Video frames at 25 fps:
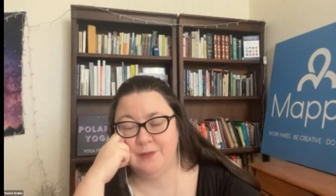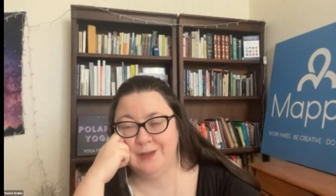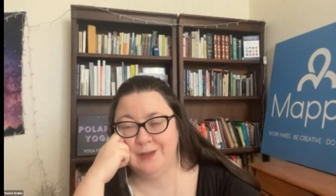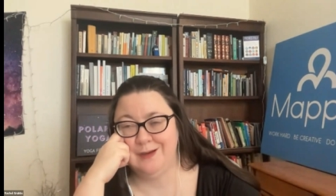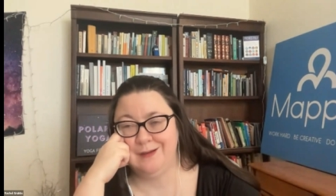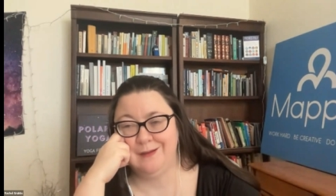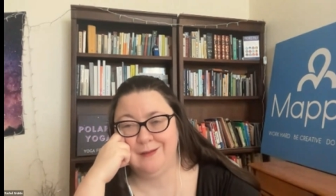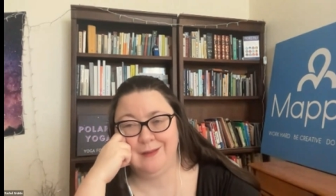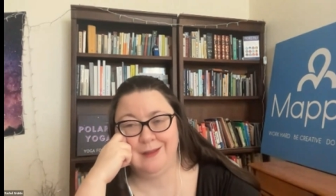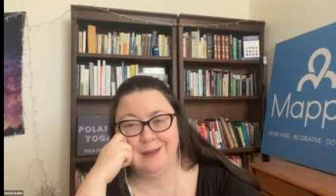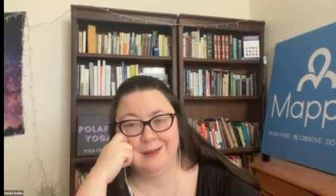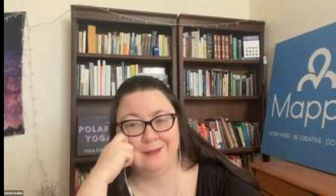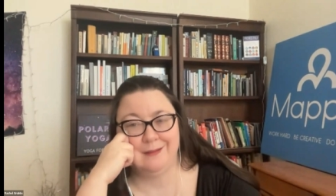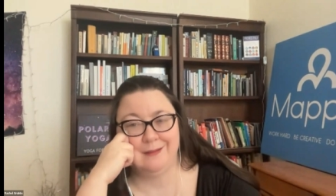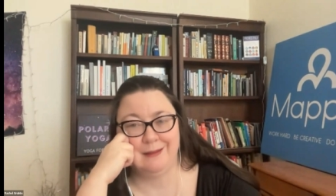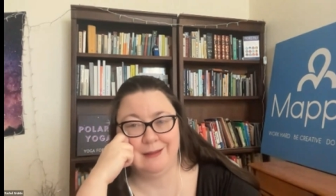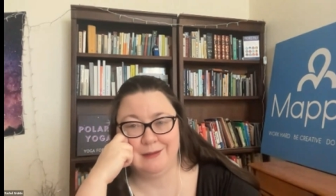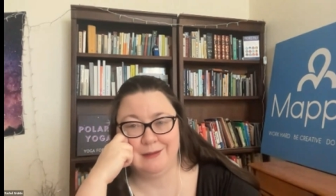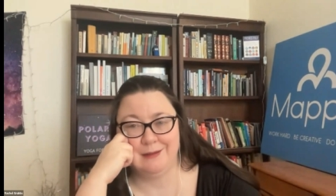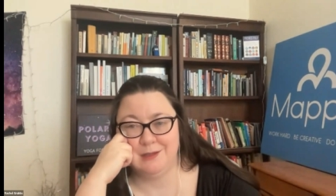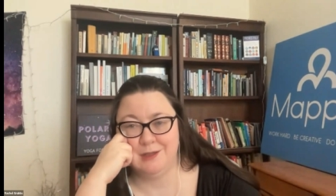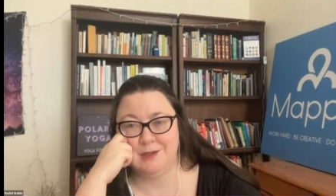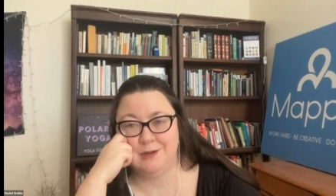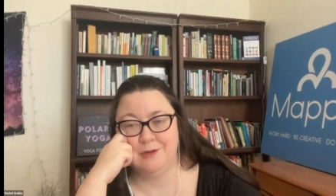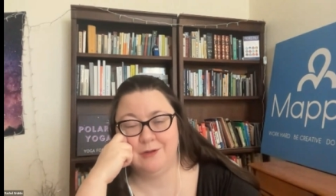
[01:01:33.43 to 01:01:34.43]
you know, the
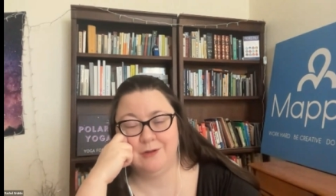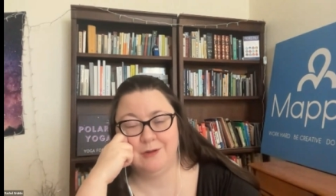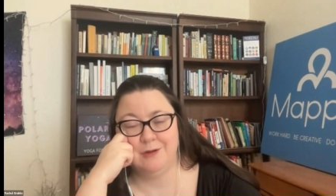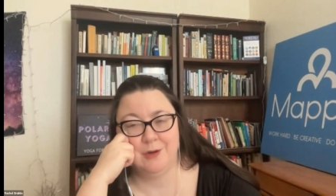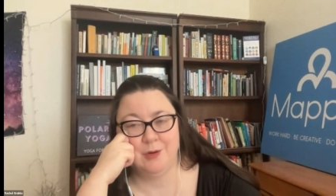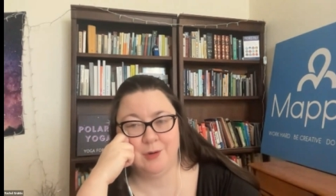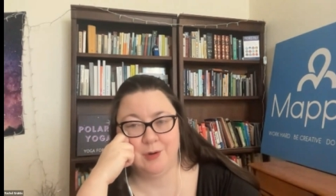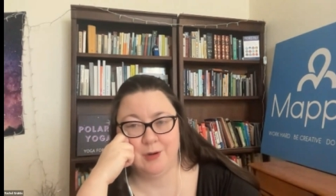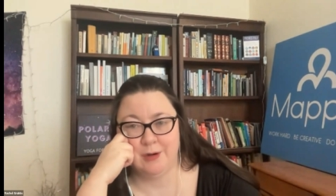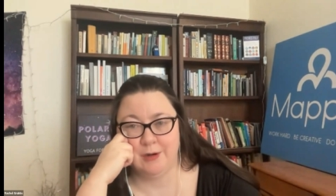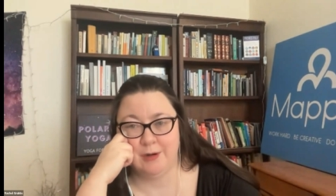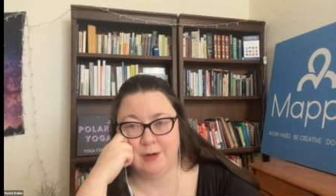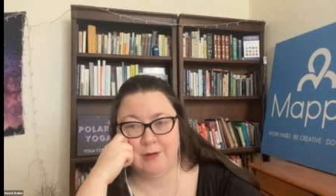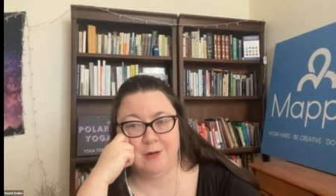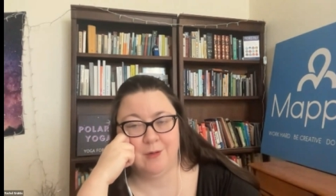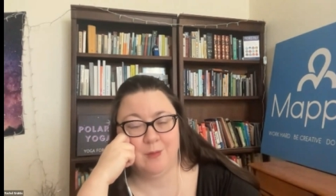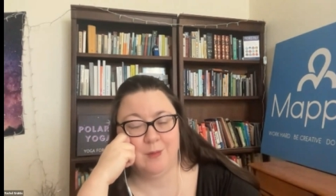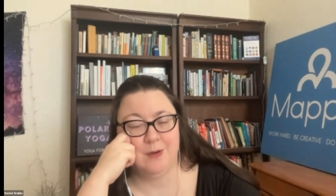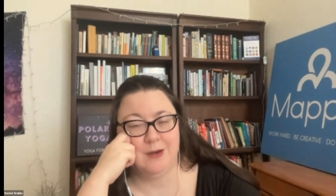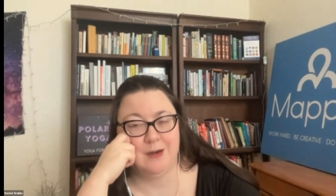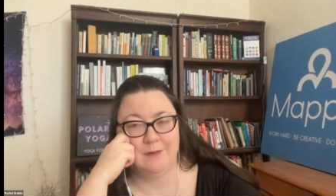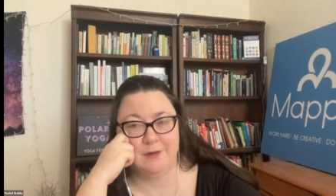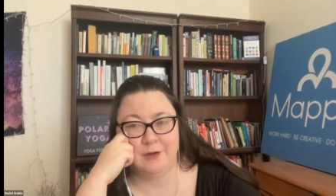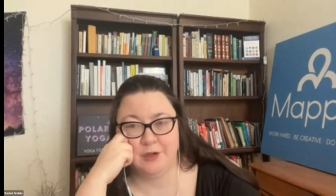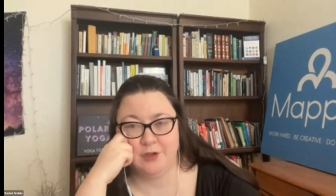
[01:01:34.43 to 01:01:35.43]
Atlantic or New Yorker or
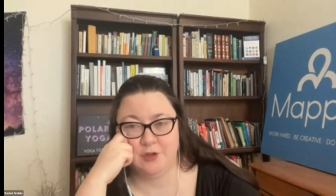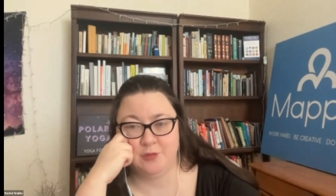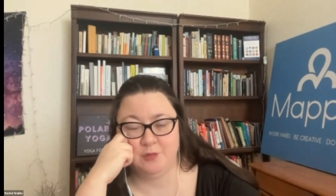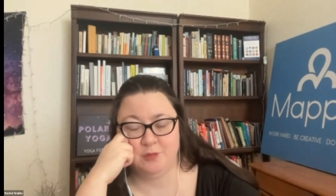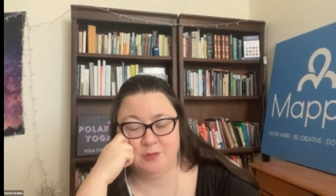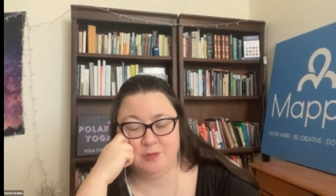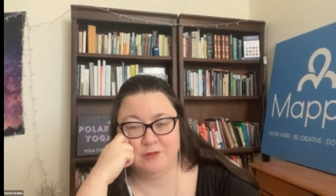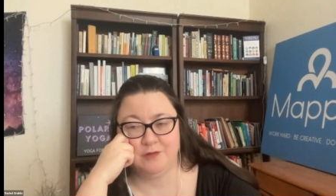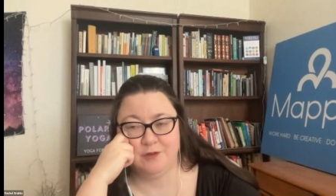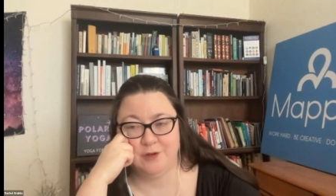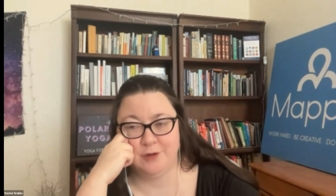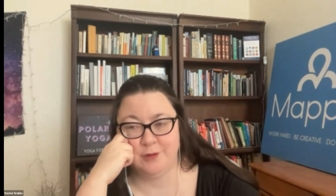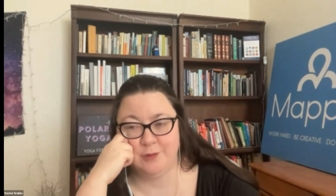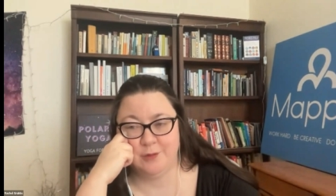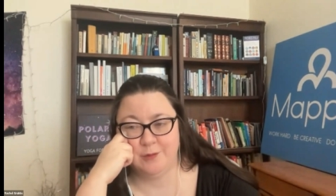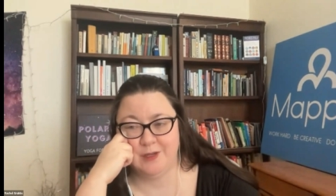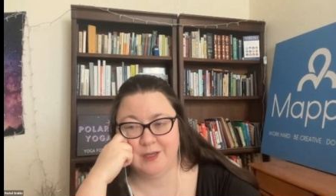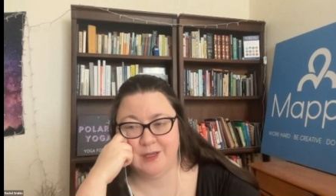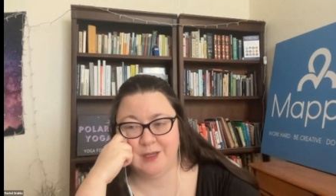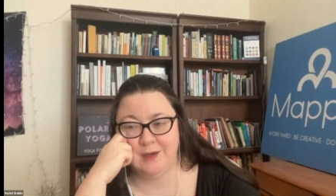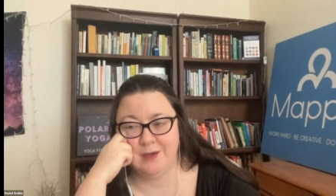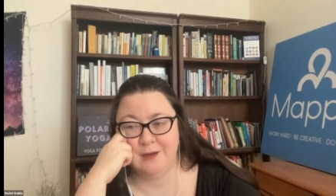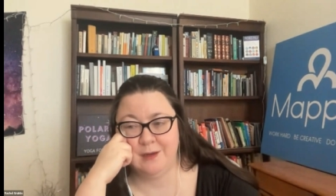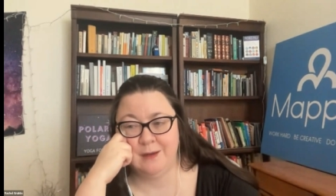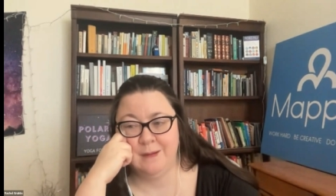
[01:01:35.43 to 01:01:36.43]
whatever you prefer to
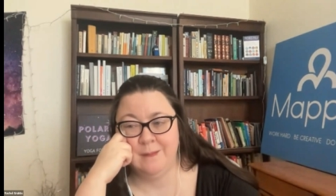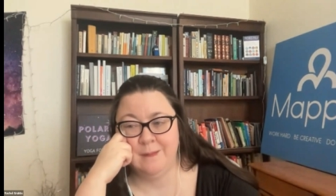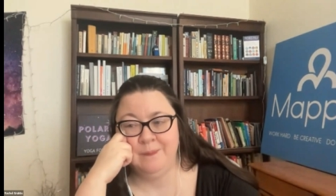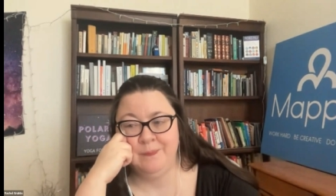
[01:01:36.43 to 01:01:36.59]
read.